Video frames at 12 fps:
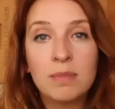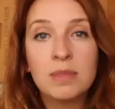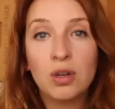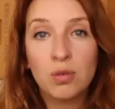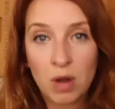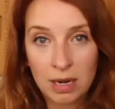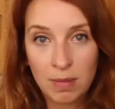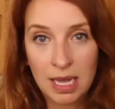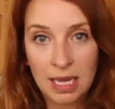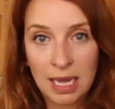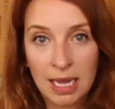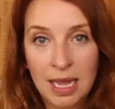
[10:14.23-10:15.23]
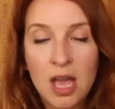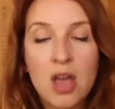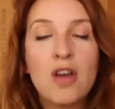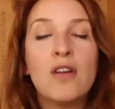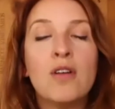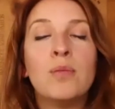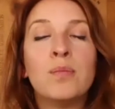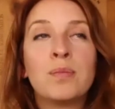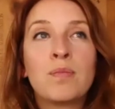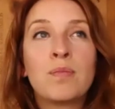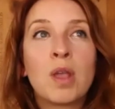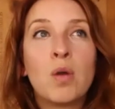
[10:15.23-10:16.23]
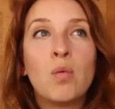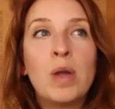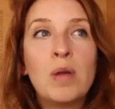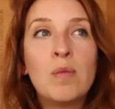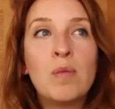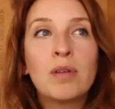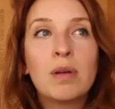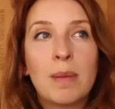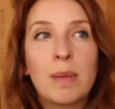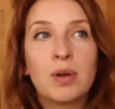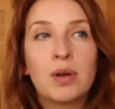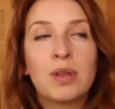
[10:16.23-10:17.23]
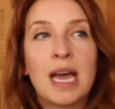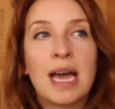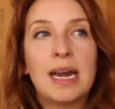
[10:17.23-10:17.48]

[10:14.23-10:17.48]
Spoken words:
to winemaking. We want to remember that